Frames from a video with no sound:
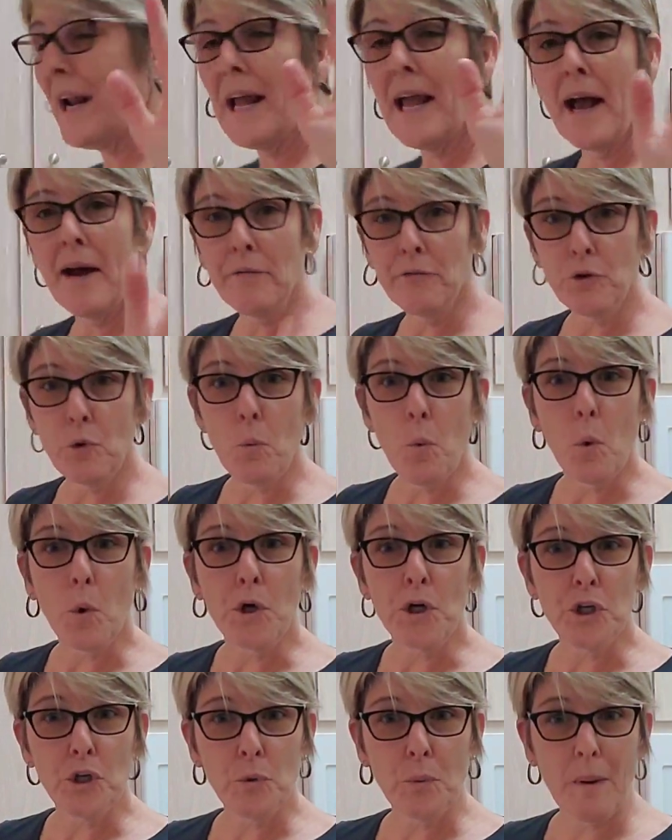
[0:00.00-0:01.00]
I have to
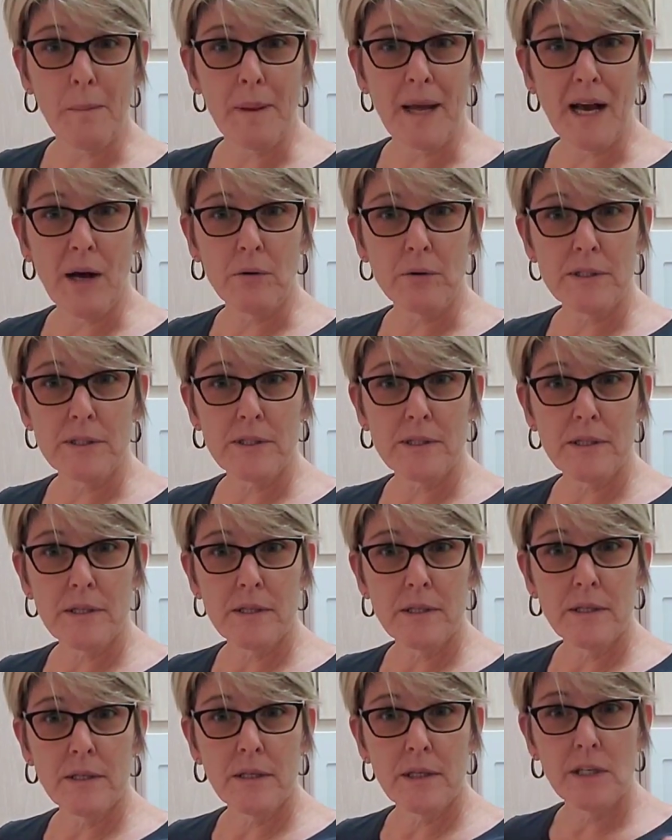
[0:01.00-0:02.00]
warn you about,
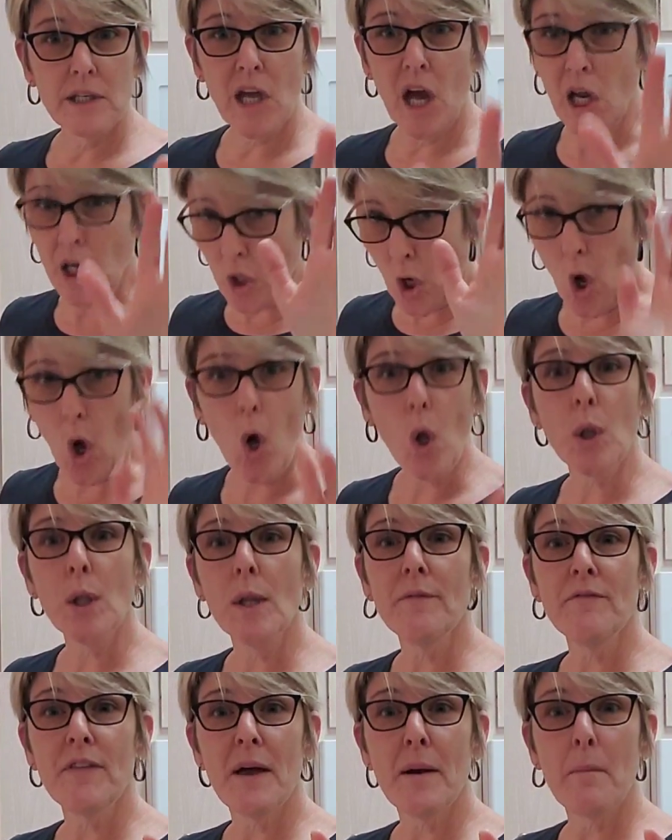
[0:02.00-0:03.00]
not all
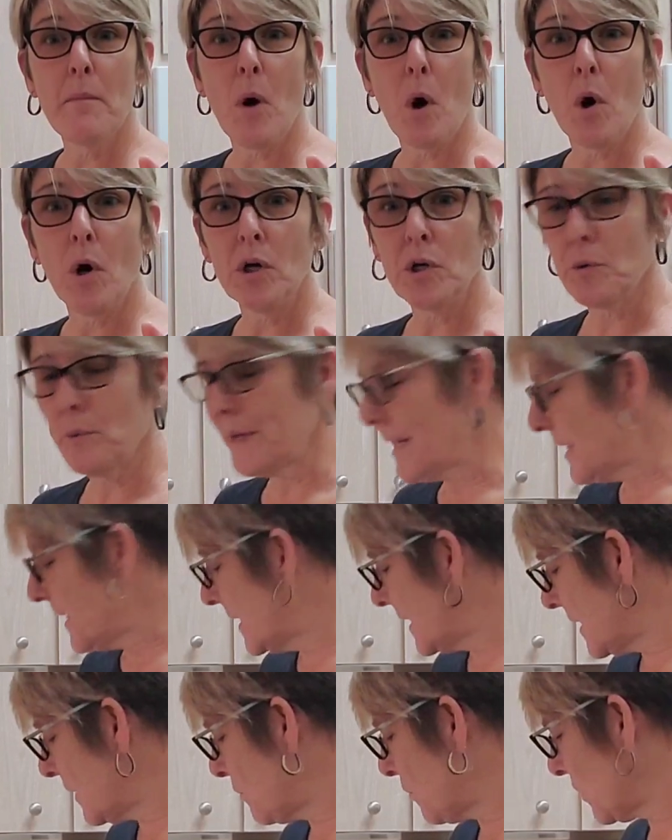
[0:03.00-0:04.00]
of them are
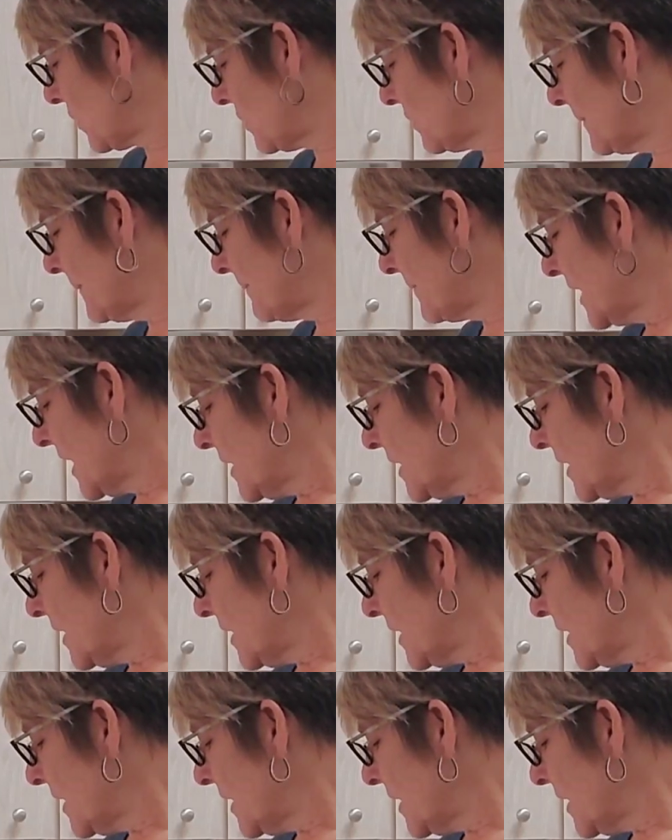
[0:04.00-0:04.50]
created equal.